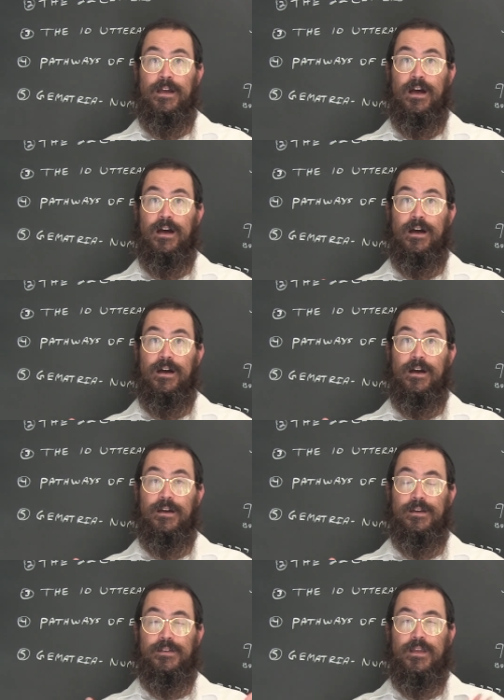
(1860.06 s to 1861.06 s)
uh,
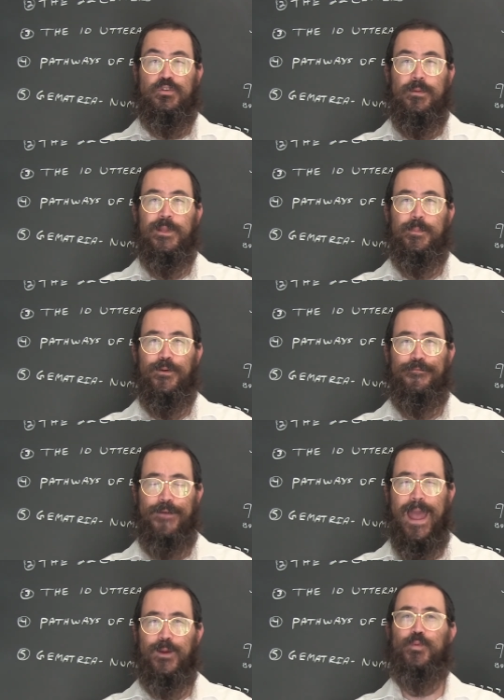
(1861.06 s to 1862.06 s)
uh extremely
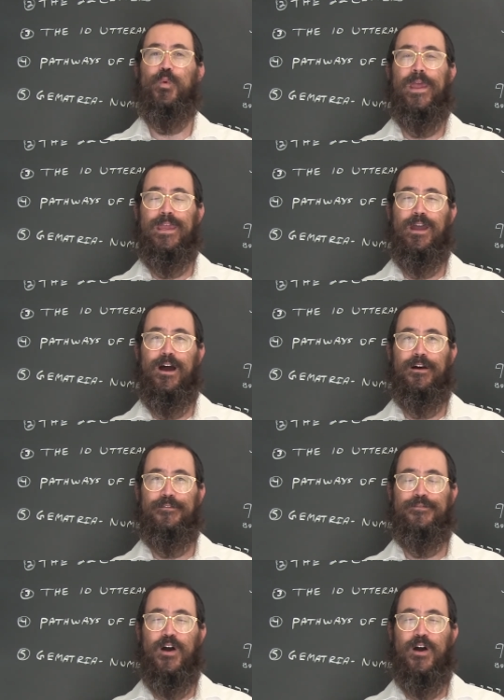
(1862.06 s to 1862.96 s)
profound way of,